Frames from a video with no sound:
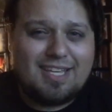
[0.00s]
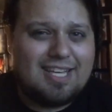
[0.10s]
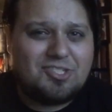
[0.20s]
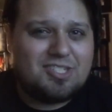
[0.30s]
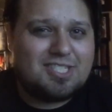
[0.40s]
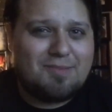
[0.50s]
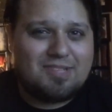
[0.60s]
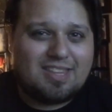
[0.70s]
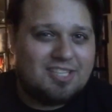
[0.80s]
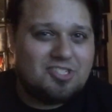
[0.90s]
it just seems
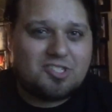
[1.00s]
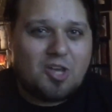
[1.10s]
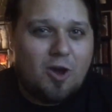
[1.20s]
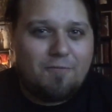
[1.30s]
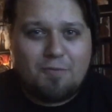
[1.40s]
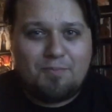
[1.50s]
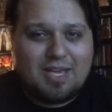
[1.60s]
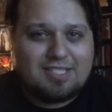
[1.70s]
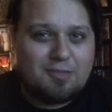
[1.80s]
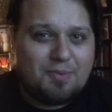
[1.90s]
like they just go from
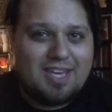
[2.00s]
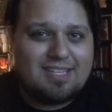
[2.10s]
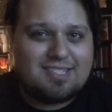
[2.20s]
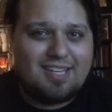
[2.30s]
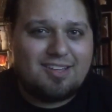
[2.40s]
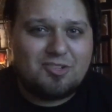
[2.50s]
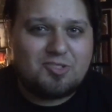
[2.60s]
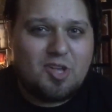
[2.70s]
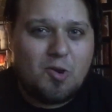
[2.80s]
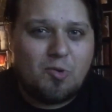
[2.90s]
piece to piece and there's
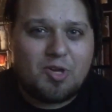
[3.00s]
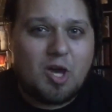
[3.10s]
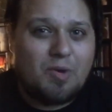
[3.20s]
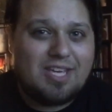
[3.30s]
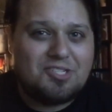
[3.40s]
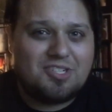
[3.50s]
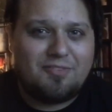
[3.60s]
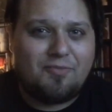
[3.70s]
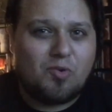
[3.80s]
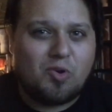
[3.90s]
no cohesion
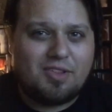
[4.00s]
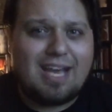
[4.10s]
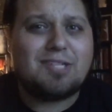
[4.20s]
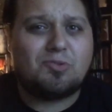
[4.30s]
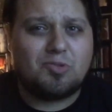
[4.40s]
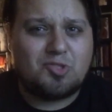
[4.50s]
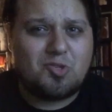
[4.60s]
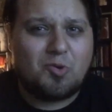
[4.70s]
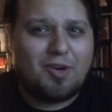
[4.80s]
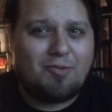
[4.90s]
for the actual
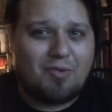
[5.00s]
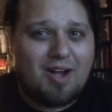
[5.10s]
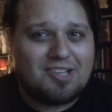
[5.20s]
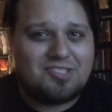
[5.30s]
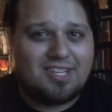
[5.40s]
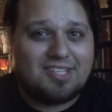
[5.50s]
story we're watching.